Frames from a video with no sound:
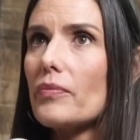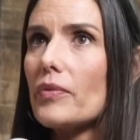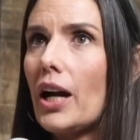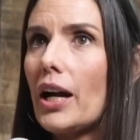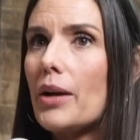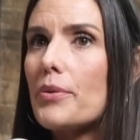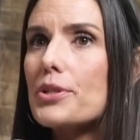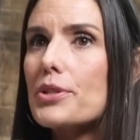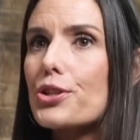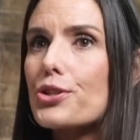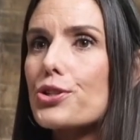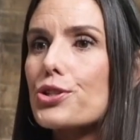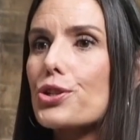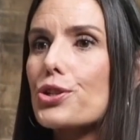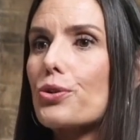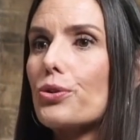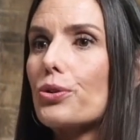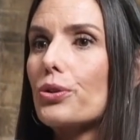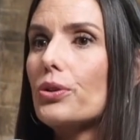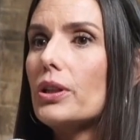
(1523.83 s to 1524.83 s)
I was in
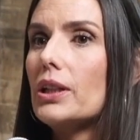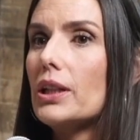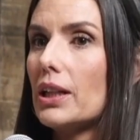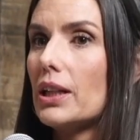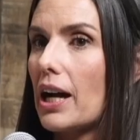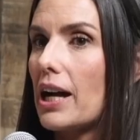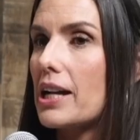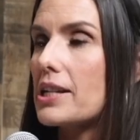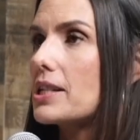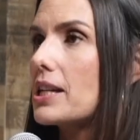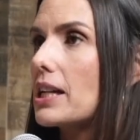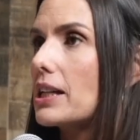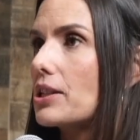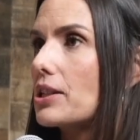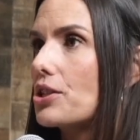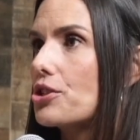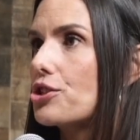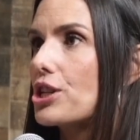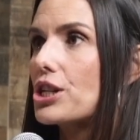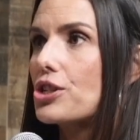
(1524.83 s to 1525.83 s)
school, I had an
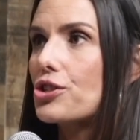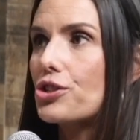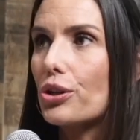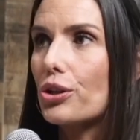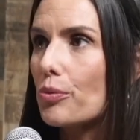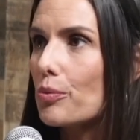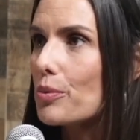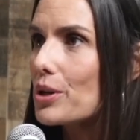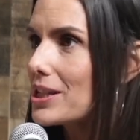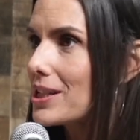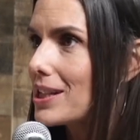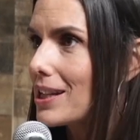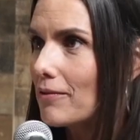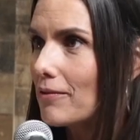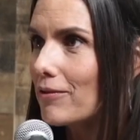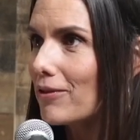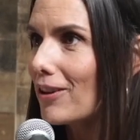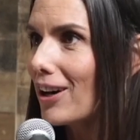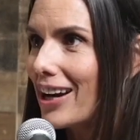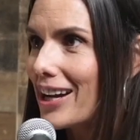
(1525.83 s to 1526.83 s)
English teacher, we
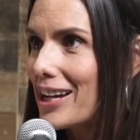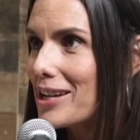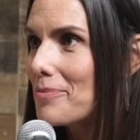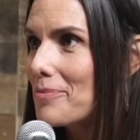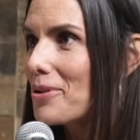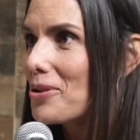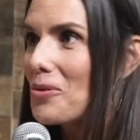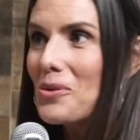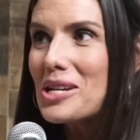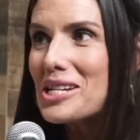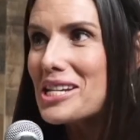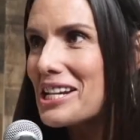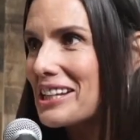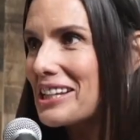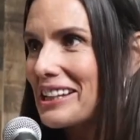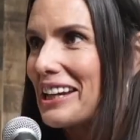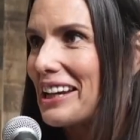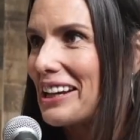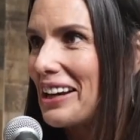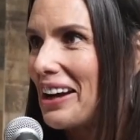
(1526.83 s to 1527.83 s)
didn't vibe, we
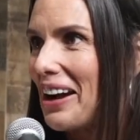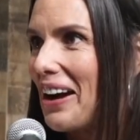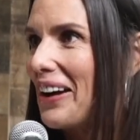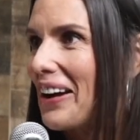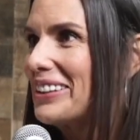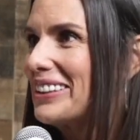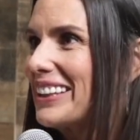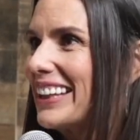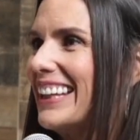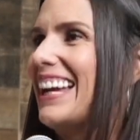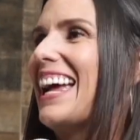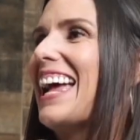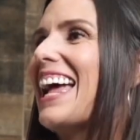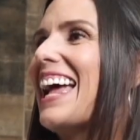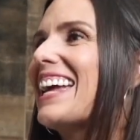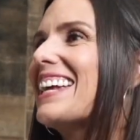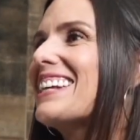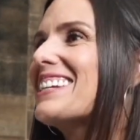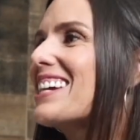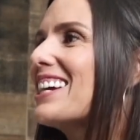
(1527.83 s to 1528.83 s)
didn't get on,
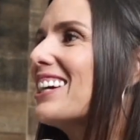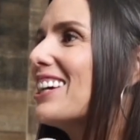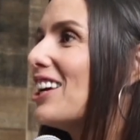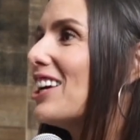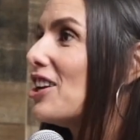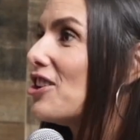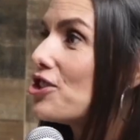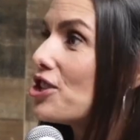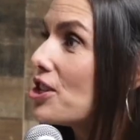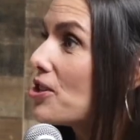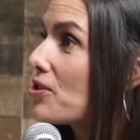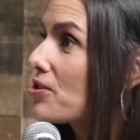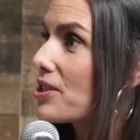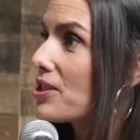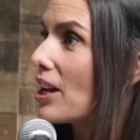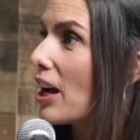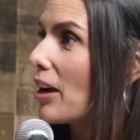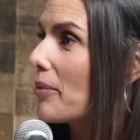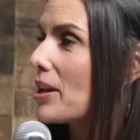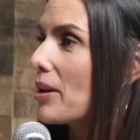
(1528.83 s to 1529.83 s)
and she used to
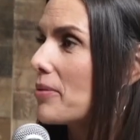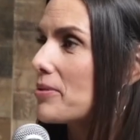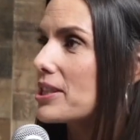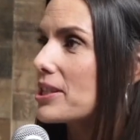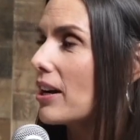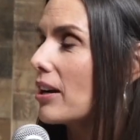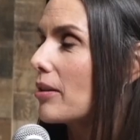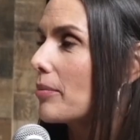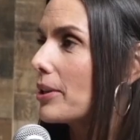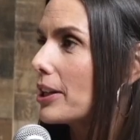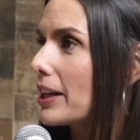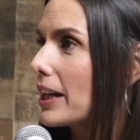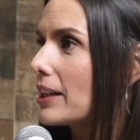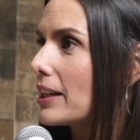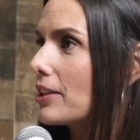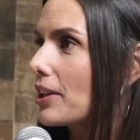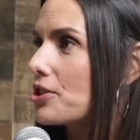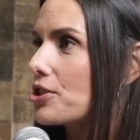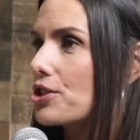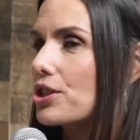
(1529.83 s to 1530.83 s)
tell me I was terrible at
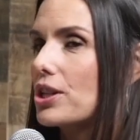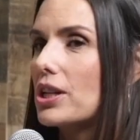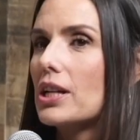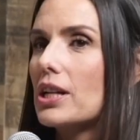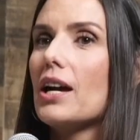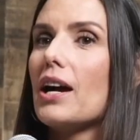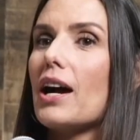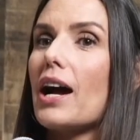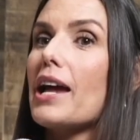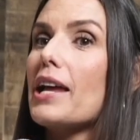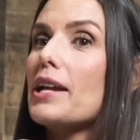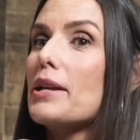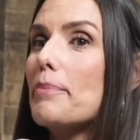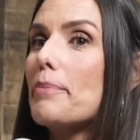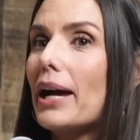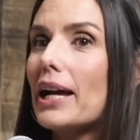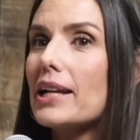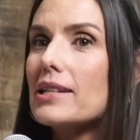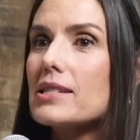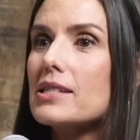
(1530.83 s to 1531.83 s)
English. I had a
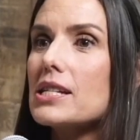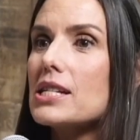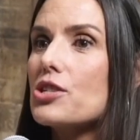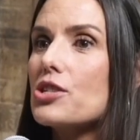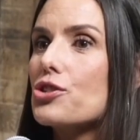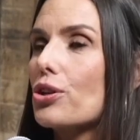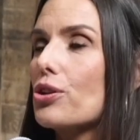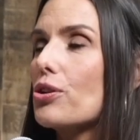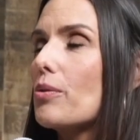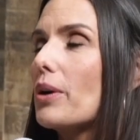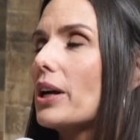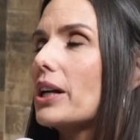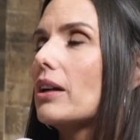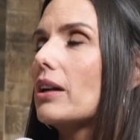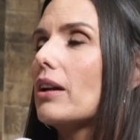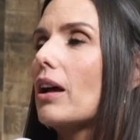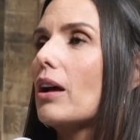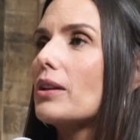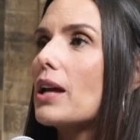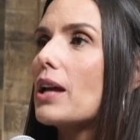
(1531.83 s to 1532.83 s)
maths teacher who I got
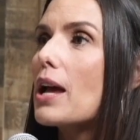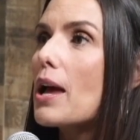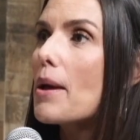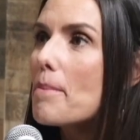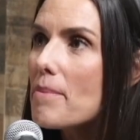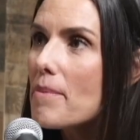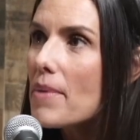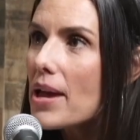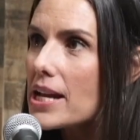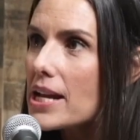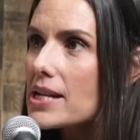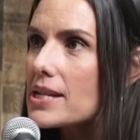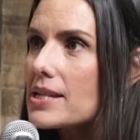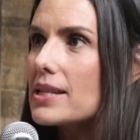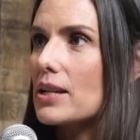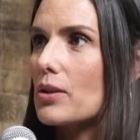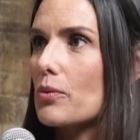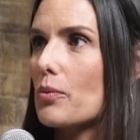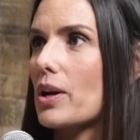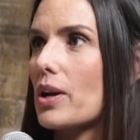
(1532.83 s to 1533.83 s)
on
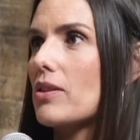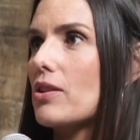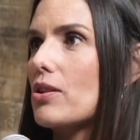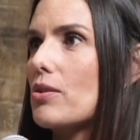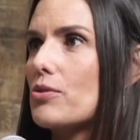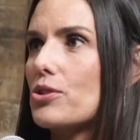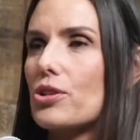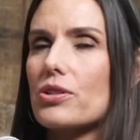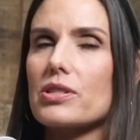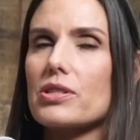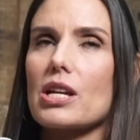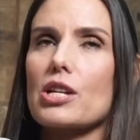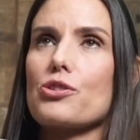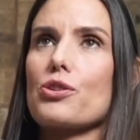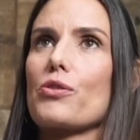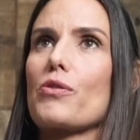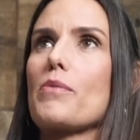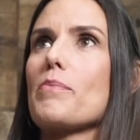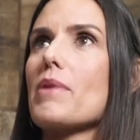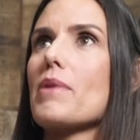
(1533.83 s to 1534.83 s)
amazing with, who just said,
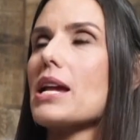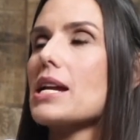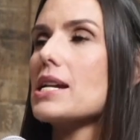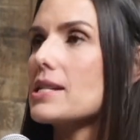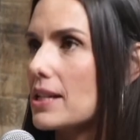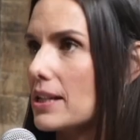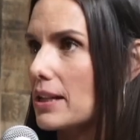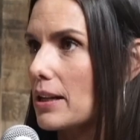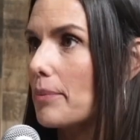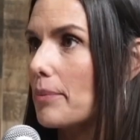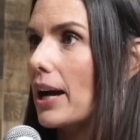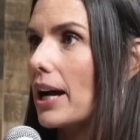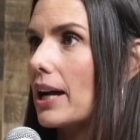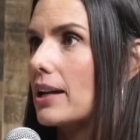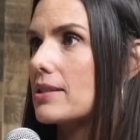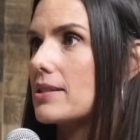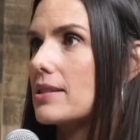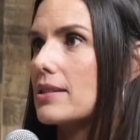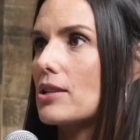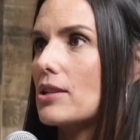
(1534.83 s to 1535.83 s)
you're amazing at
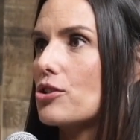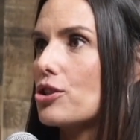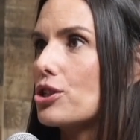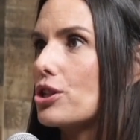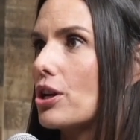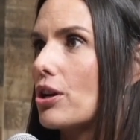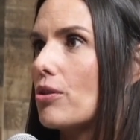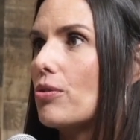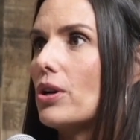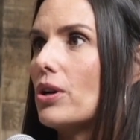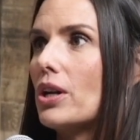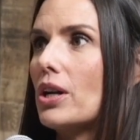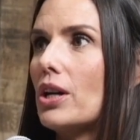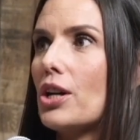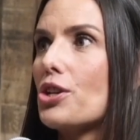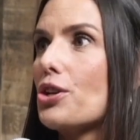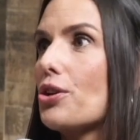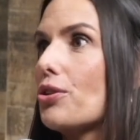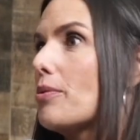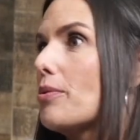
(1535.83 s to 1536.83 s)
maths and, you know,
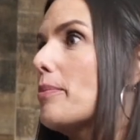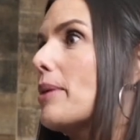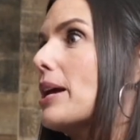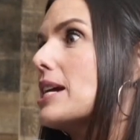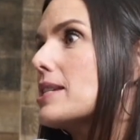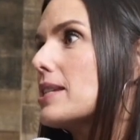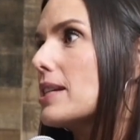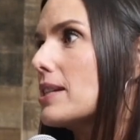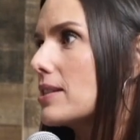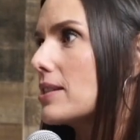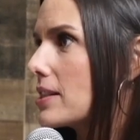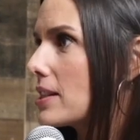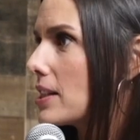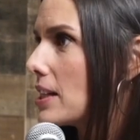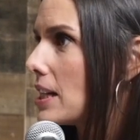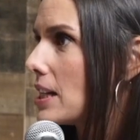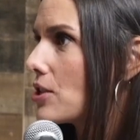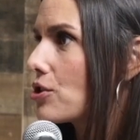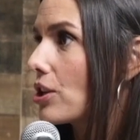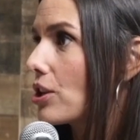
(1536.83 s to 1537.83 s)
you're amazing to
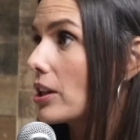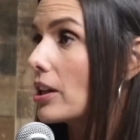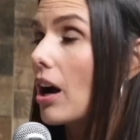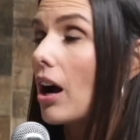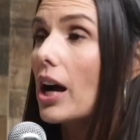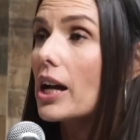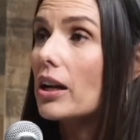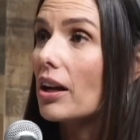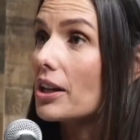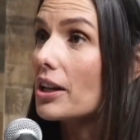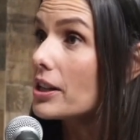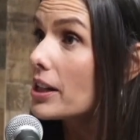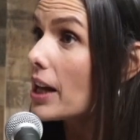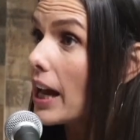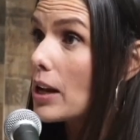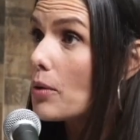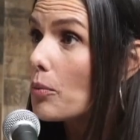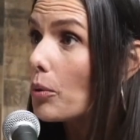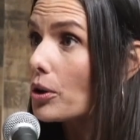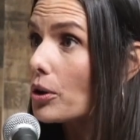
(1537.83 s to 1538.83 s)
teach. And I got an
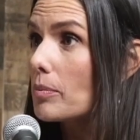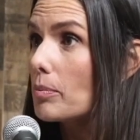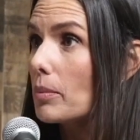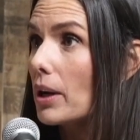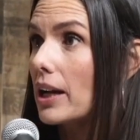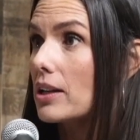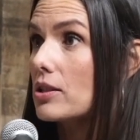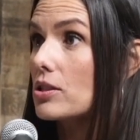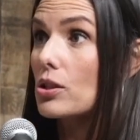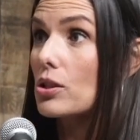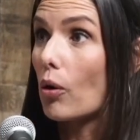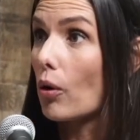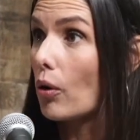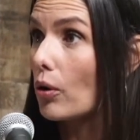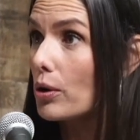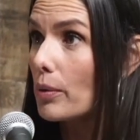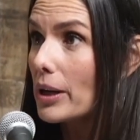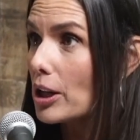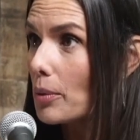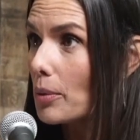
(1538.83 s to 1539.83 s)
A1 in maths all
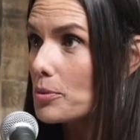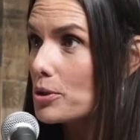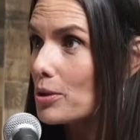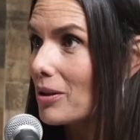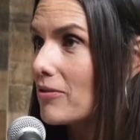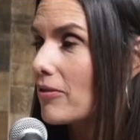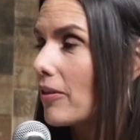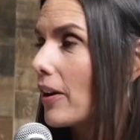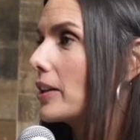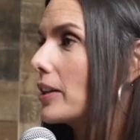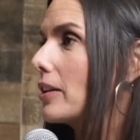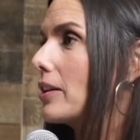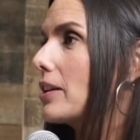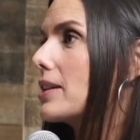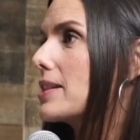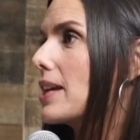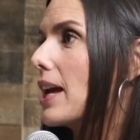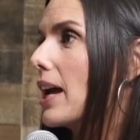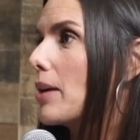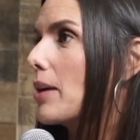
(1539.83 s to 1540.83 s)
the way up to my final
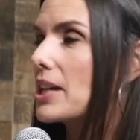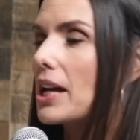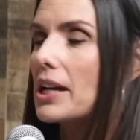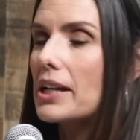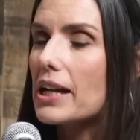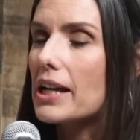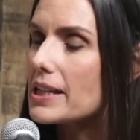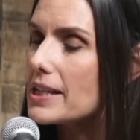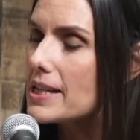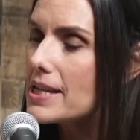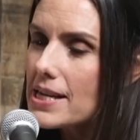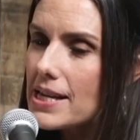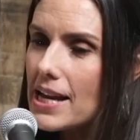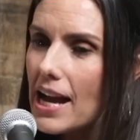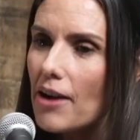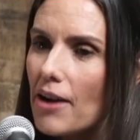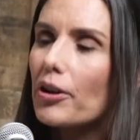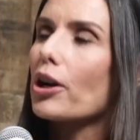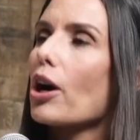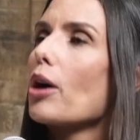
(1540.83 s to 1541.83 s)
exams, and I
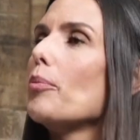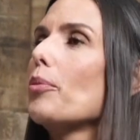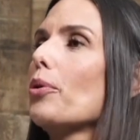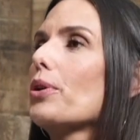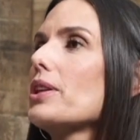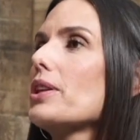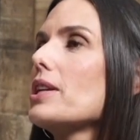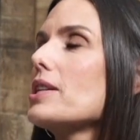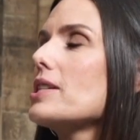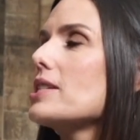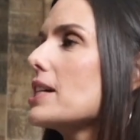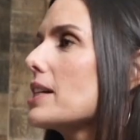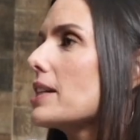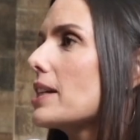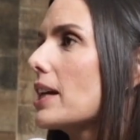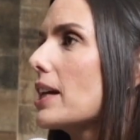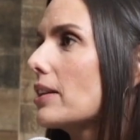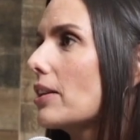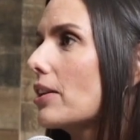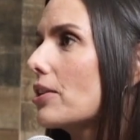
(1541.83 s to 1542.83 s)
never got more than a D in
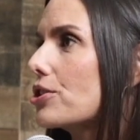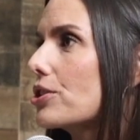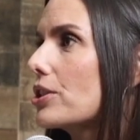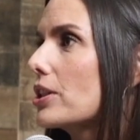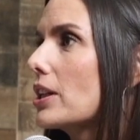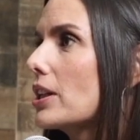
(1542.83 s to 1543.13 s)
English.